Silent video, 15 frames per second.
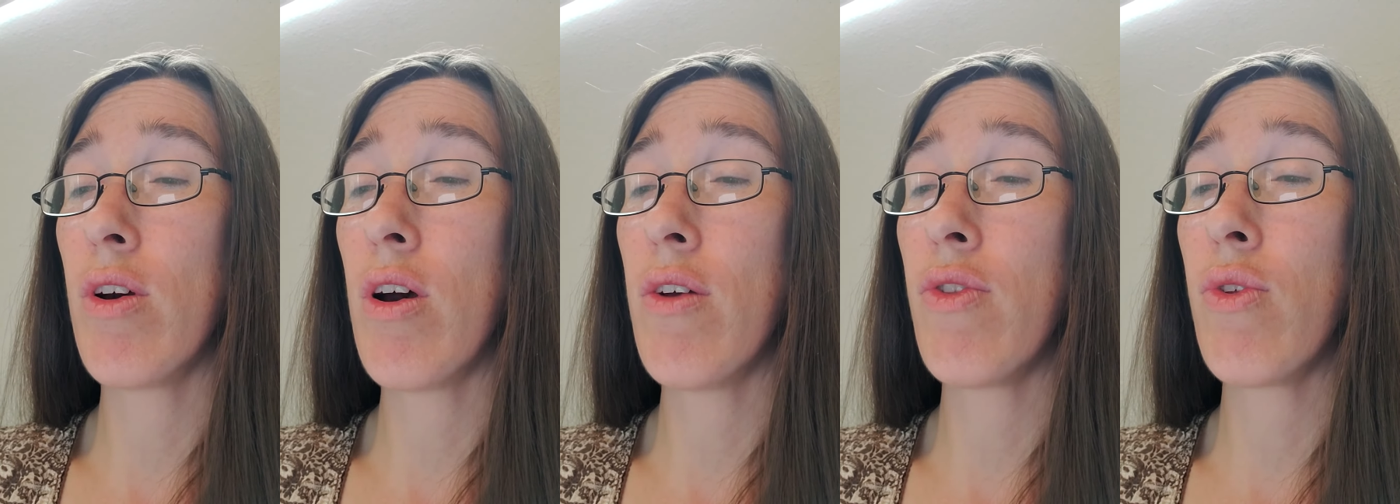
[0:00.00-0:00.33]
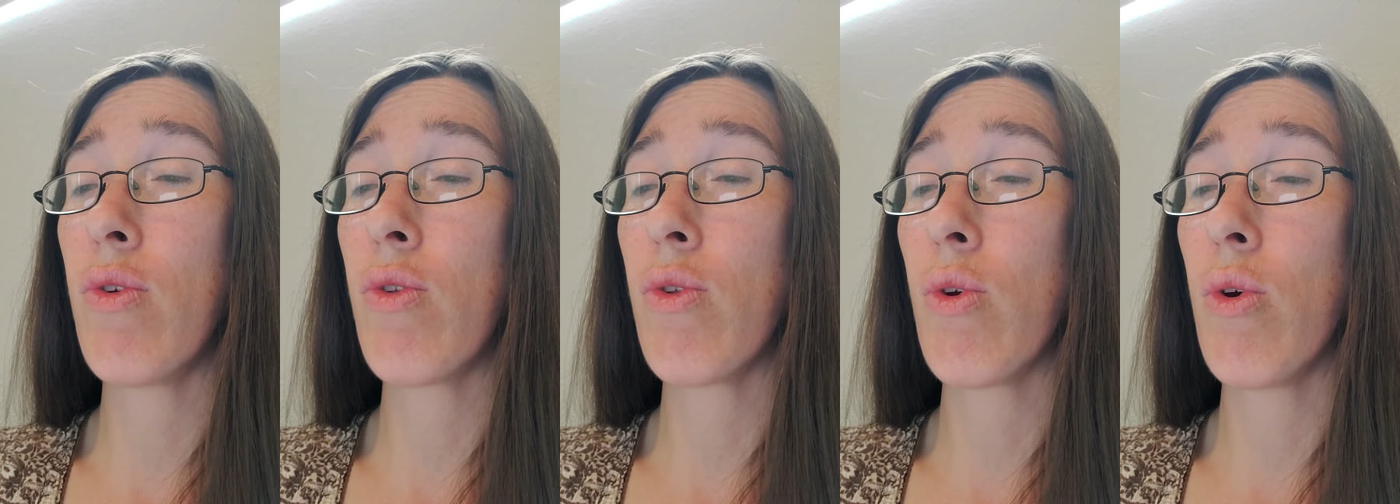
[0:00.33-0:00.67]
onto
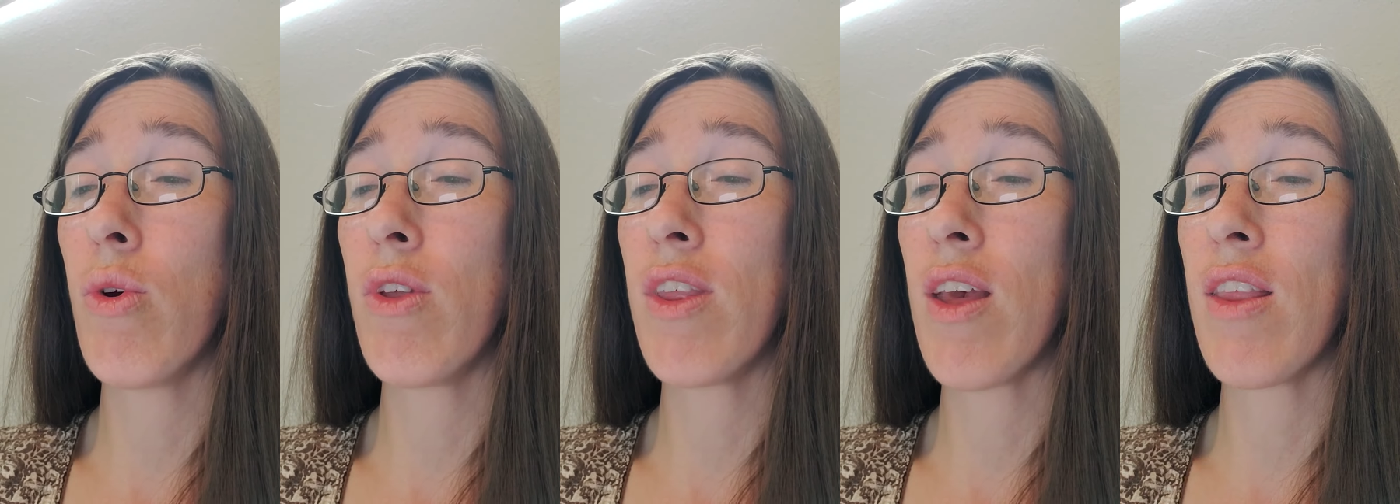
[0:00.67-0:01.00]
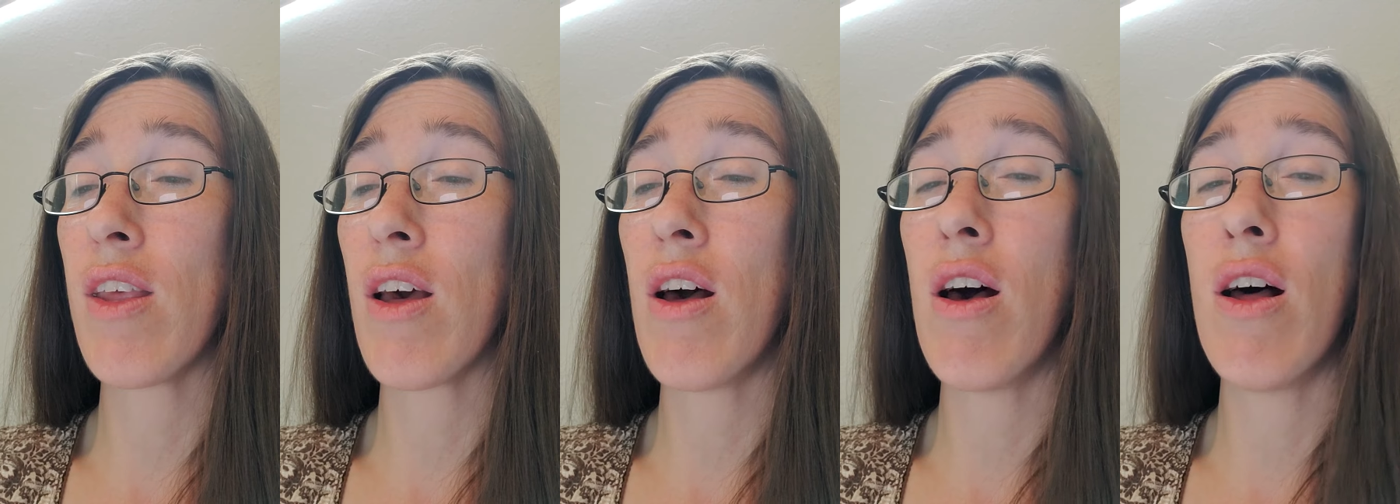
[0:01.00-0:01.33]
souls as
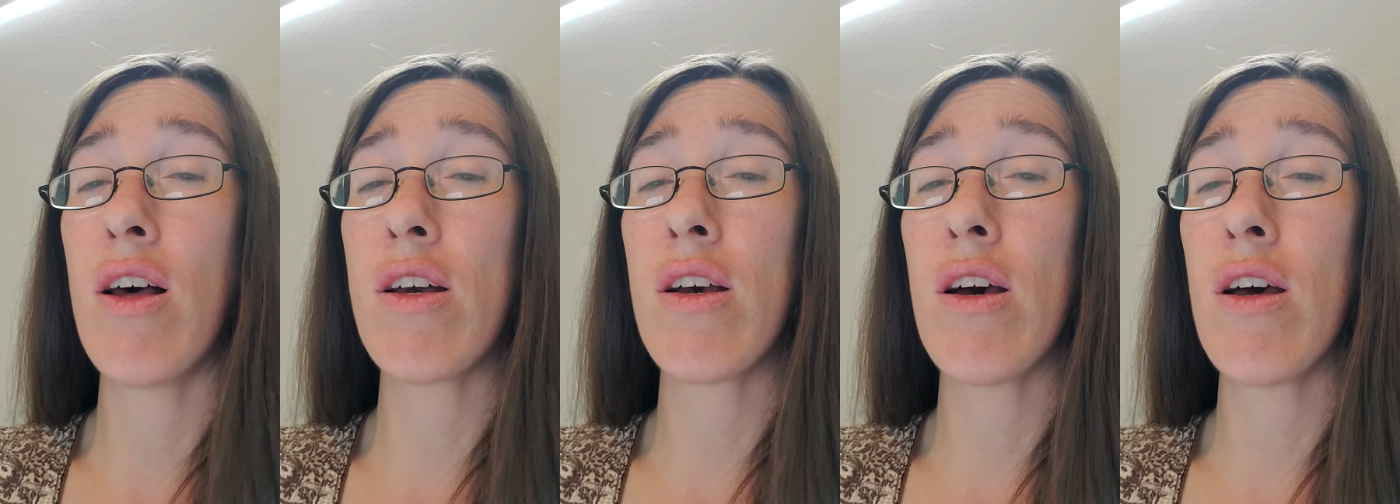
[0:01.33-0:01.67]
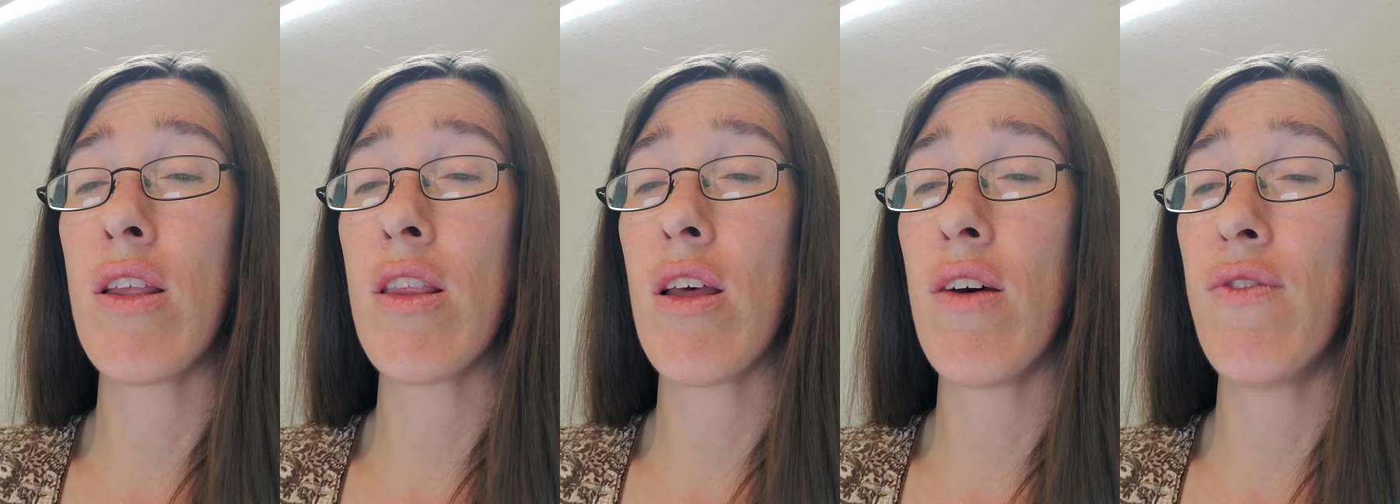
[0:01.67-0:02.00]
a
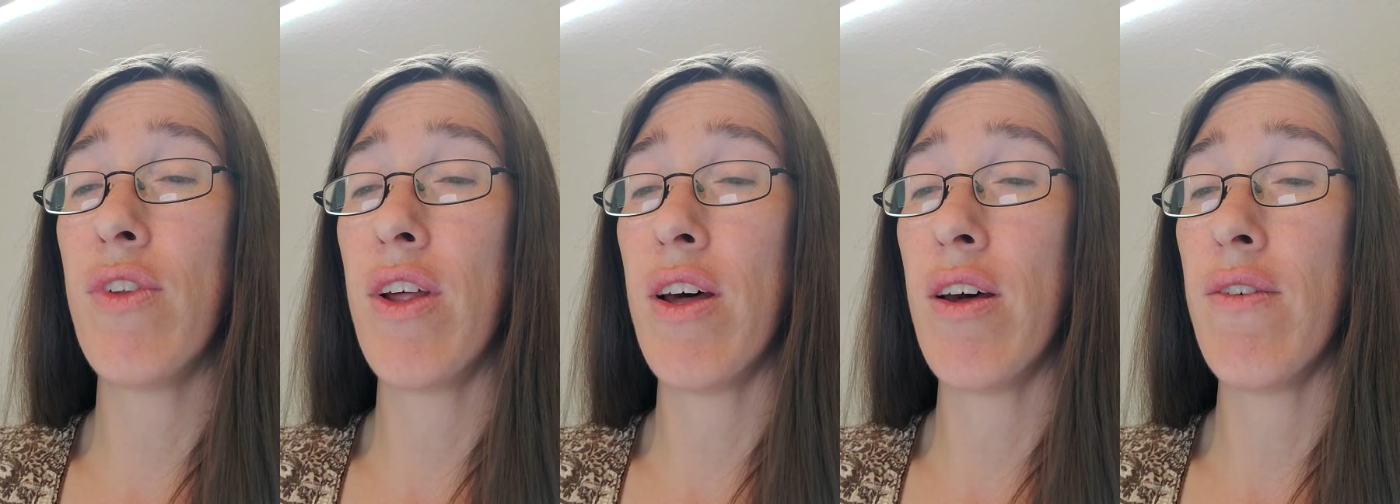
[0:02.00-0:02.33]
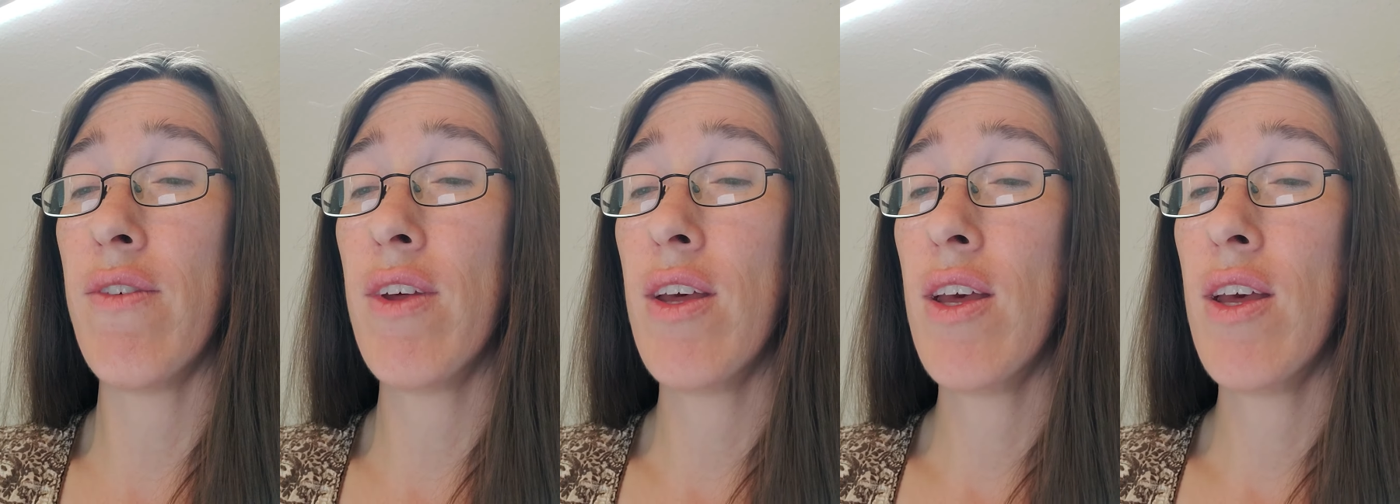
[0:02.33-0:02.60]
holocaust of love